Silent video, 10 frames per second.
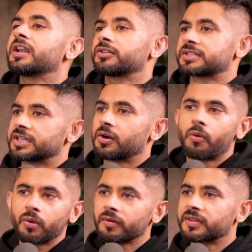to see
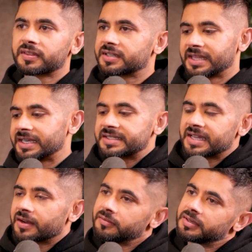all of the things
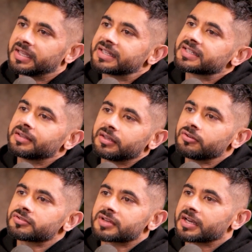that's in the
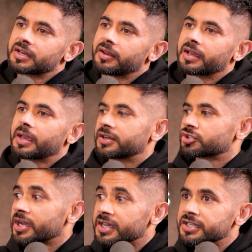news right now, like, hey,
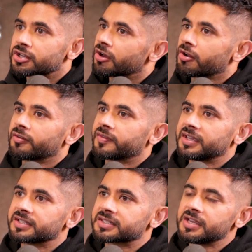China has got all of
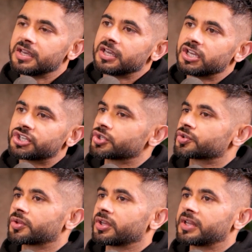these issues
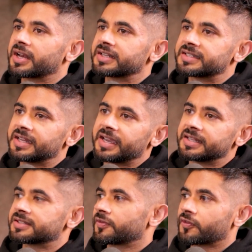with the United
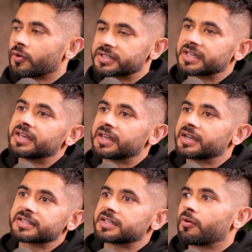States. Of course, India
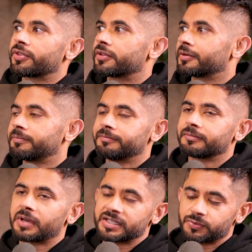is now
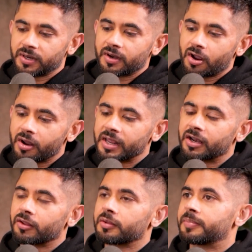as we are recording it,
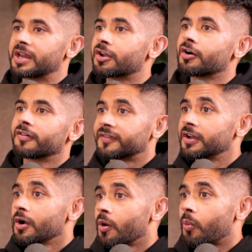on the brink of
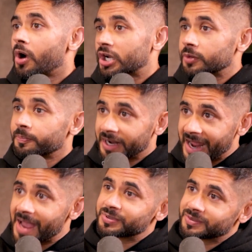what could
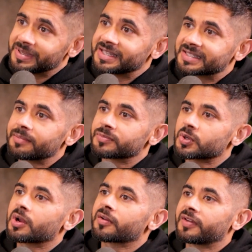perhaps be some
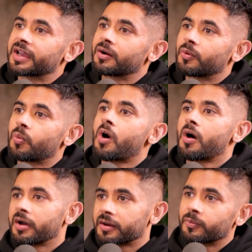sort of like a
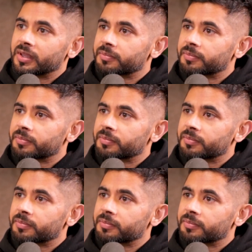war with